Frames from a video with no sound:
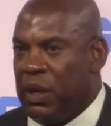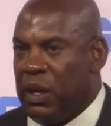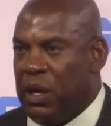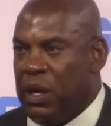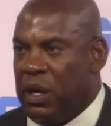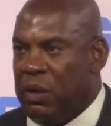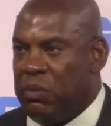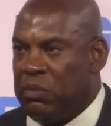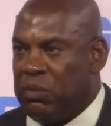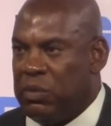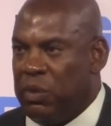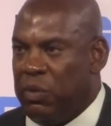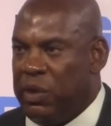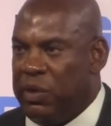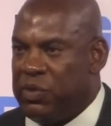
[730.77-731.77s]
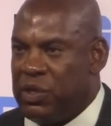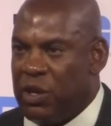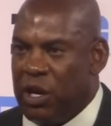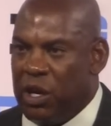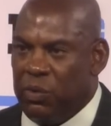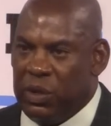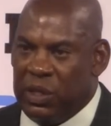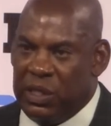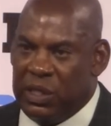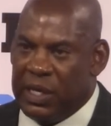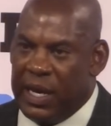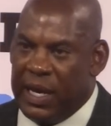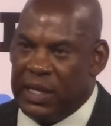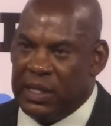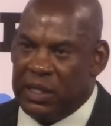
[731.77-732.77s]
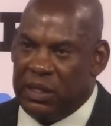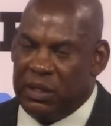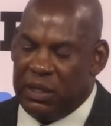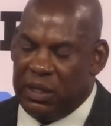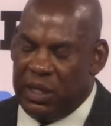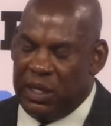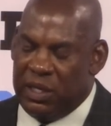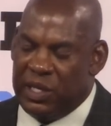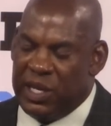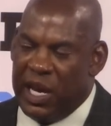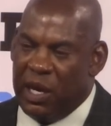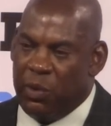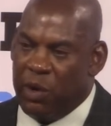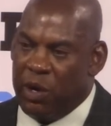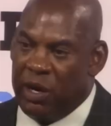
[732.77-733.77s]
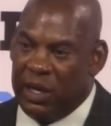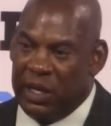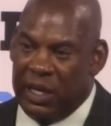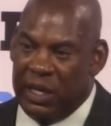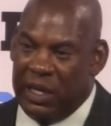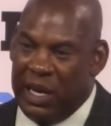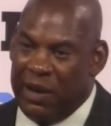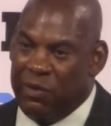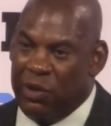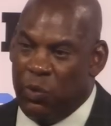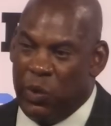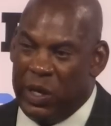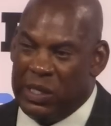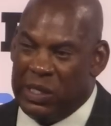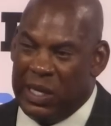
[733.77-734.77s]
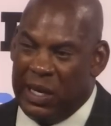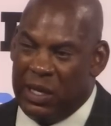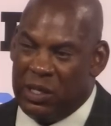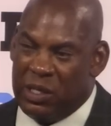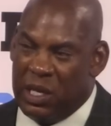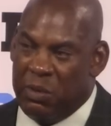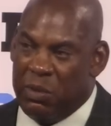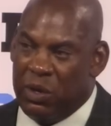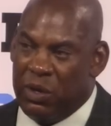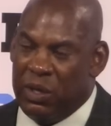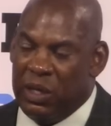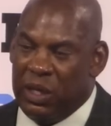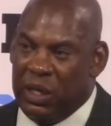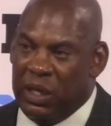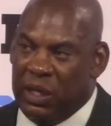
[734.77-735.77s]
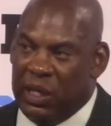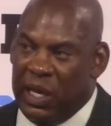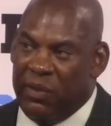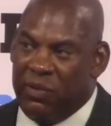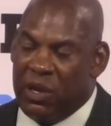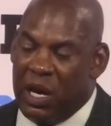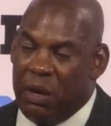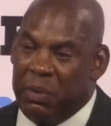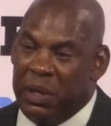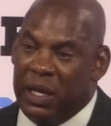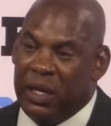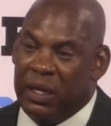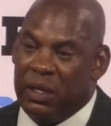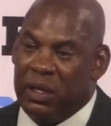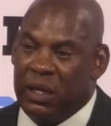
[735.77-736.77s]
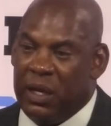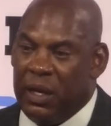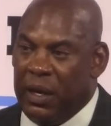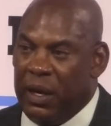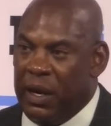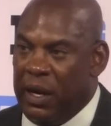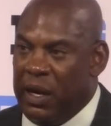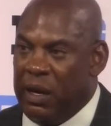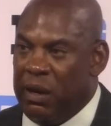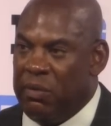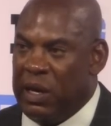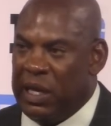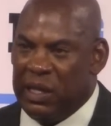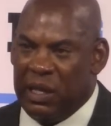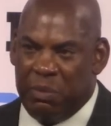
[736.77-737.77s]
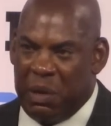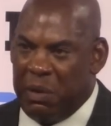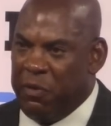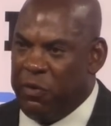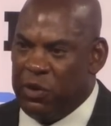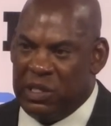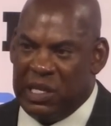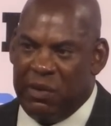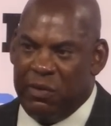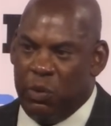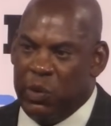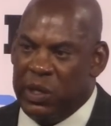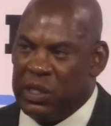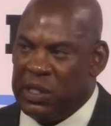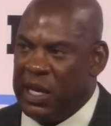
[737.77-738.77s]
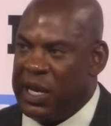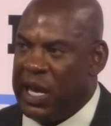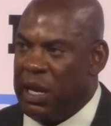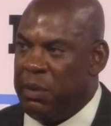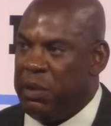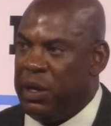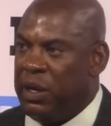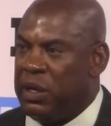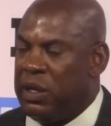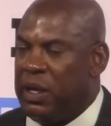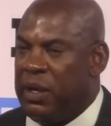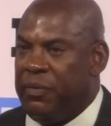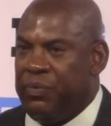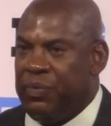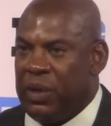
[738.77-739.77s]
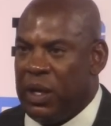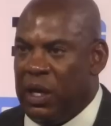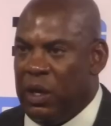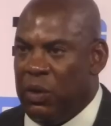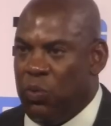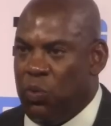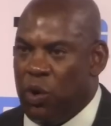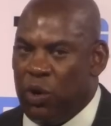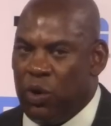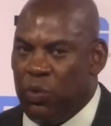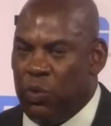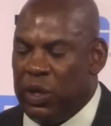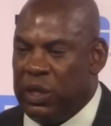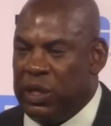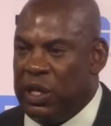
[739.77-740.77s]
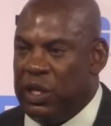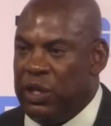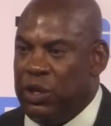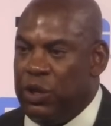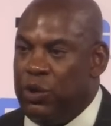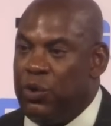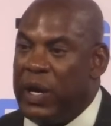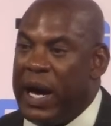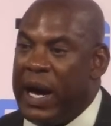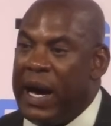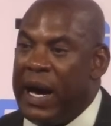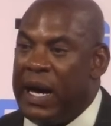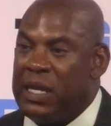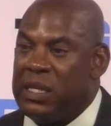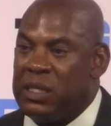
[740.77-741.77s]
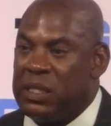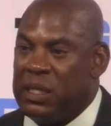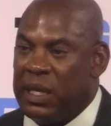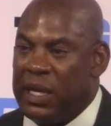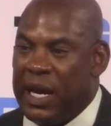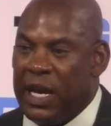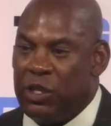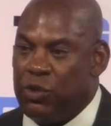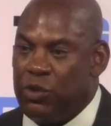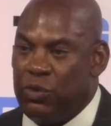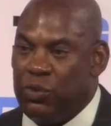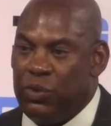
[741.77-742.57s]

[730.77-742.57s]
Um, we've started with these guys in in January, and every Wednesday in the summer, they've come in. Uh, I think maybe for seven weeks they came in and worked with the new guys, the guys who